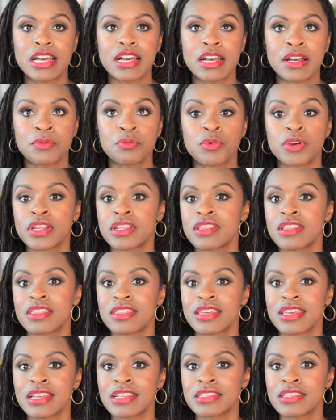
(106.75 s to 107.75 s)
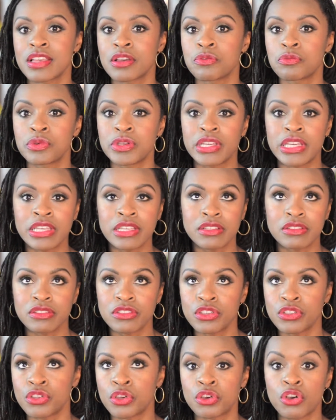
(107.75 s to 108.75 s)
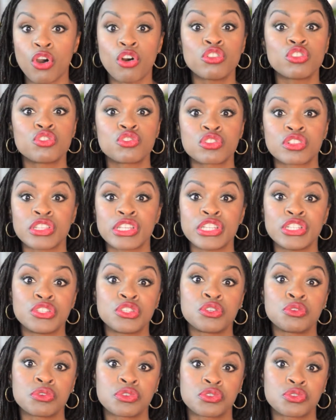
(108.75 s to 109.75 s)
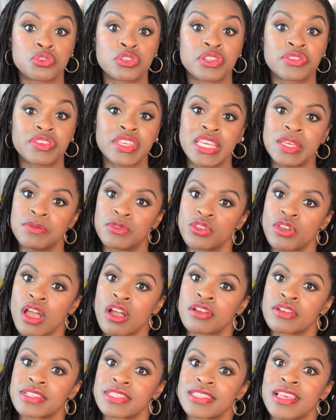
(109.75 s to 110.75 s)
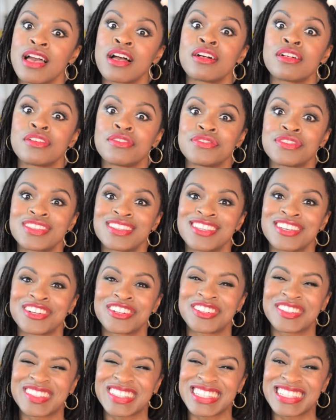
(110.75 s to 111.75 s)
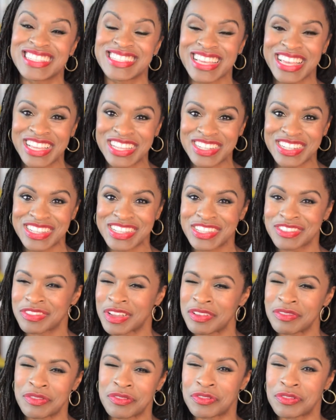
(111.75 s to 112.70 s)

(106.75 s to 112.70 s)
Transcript: one of the things that we, culturally do is sort of keep to ourselves the early stages, right?